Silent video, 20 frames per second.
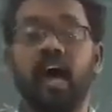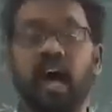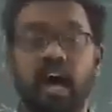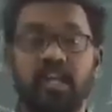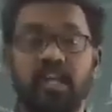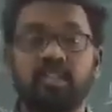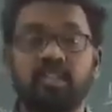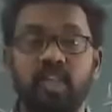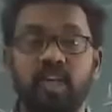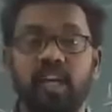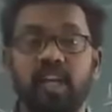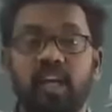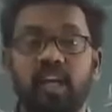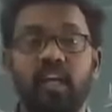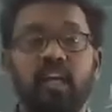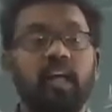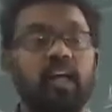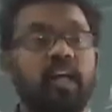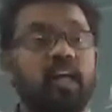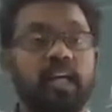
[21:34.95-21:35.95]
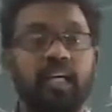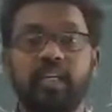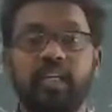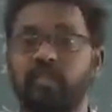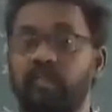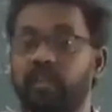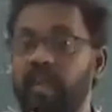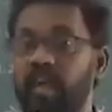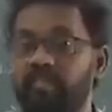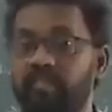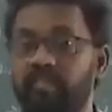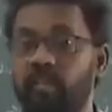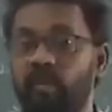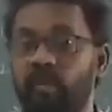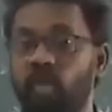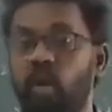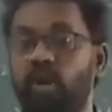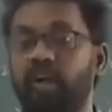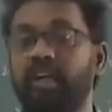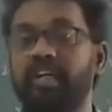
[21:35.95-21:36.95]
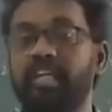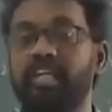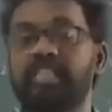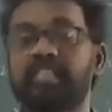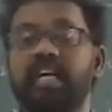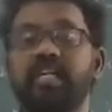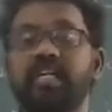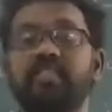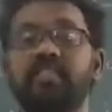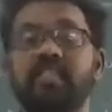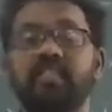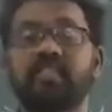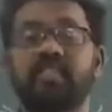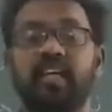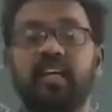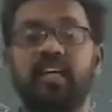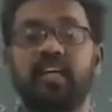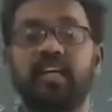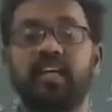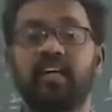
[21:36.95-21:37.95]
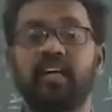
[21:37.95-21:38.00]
Until it never call it is consistent.